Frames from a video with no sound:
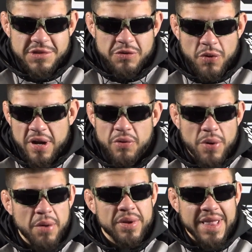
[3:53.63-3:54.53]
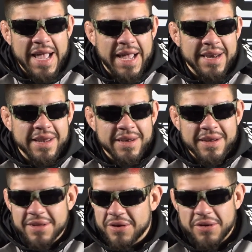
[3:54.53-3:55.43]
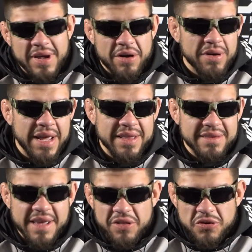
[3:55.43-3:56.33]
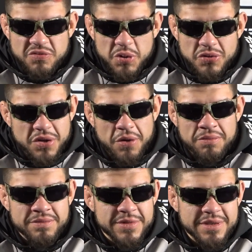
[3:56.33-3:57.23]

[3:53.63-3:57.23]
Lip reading: walk away with that, and you know, I don't got to take those boos home.